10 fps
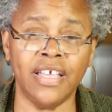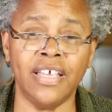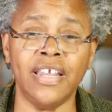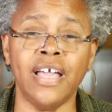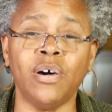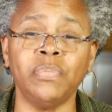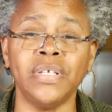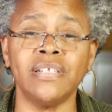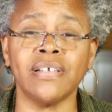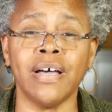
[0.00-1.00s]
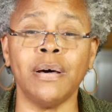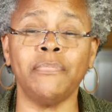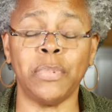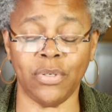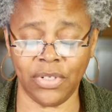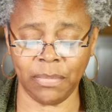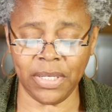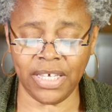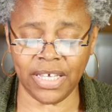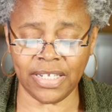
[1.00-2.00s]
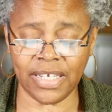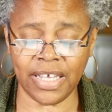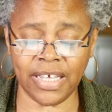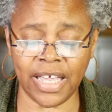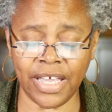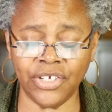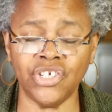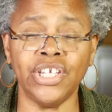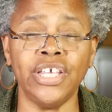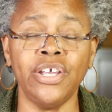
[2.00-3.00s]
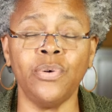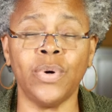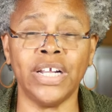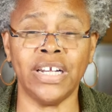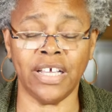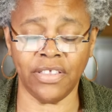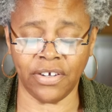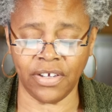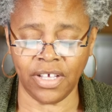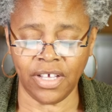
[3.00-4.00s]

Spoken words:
and help this couple to begin to engage and hear one another,